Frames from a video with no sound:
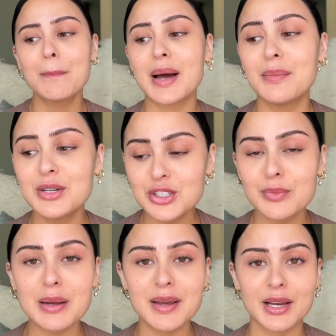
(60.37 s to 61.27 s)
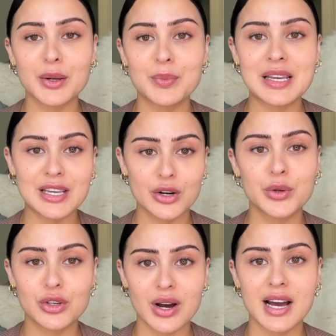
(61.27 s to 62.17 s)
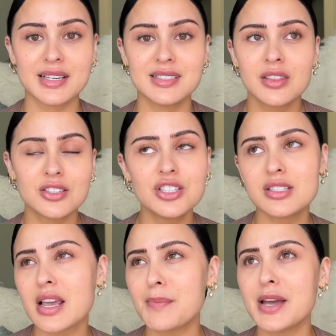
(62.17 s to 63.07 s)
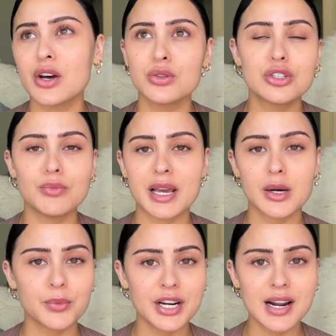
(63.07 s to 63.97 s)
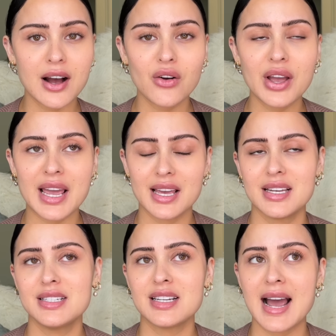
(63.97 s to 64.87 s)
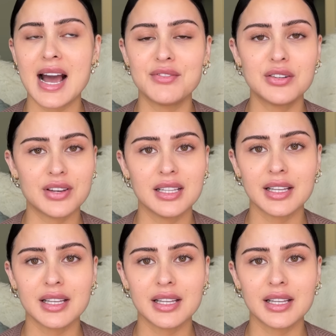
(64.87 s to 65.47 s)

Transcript: but I'm gonna do my makeup here with you guys. This is just like my go-to makeup right now and I have an event